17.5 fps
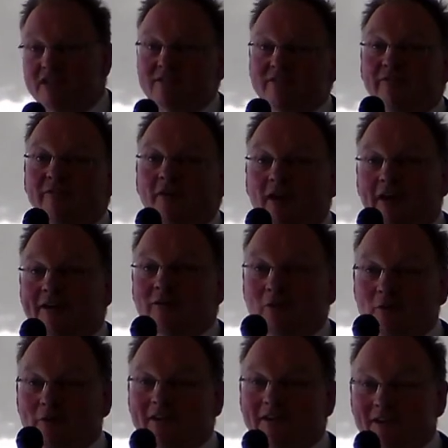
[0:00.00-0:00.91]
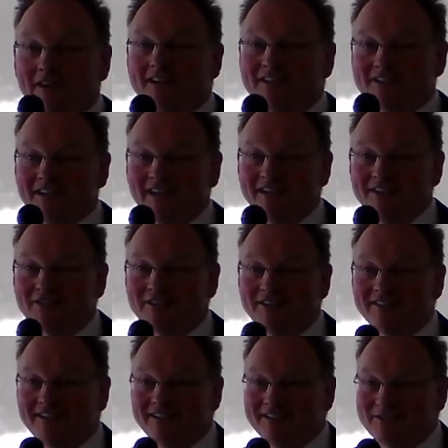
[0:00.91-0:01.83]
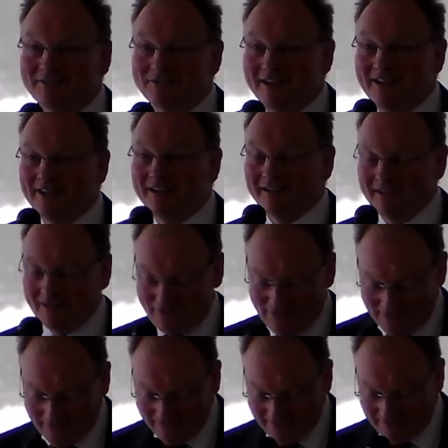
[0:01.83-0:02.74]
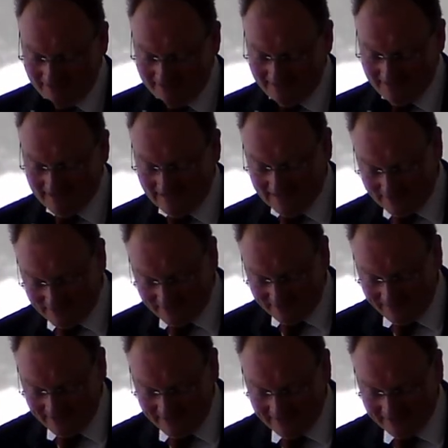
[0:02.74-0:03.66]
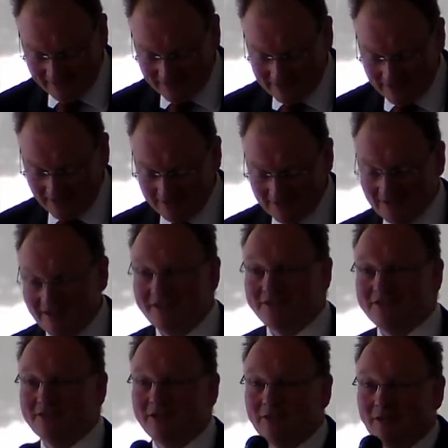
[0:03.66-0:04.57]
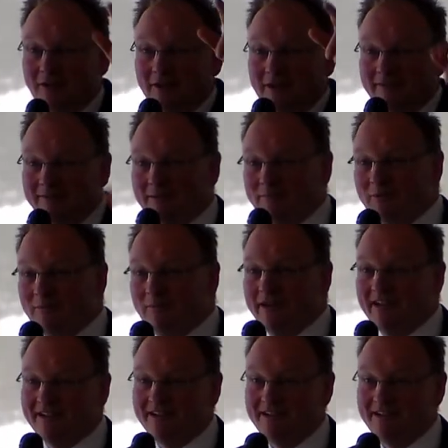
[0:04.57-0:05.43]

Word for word: this fine organisation, the Australian Electrical Ve Electric Vehicle Association, right off the